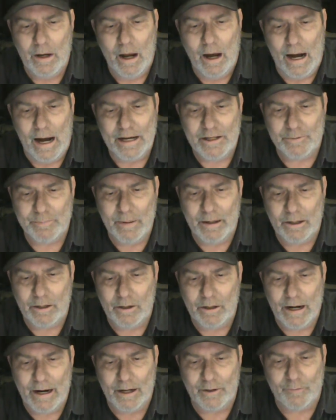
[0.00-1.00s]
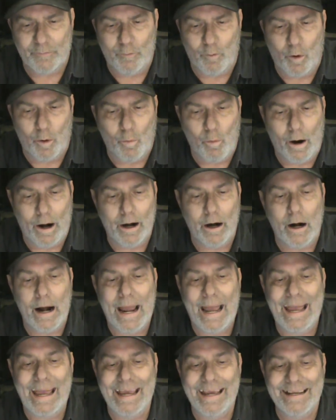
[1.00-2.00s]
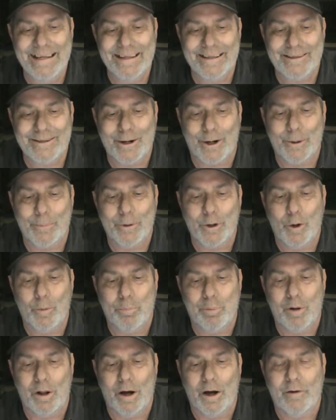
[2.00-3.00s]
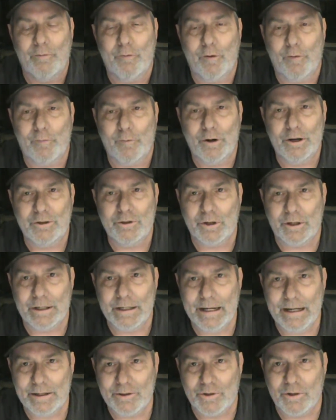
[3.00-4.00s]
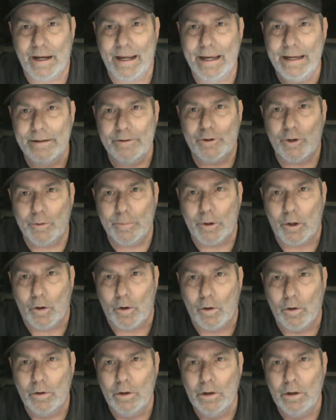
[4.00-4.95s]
Ice maker has 4-wire, 8-terminal plug for freezer connection, 8-terminal.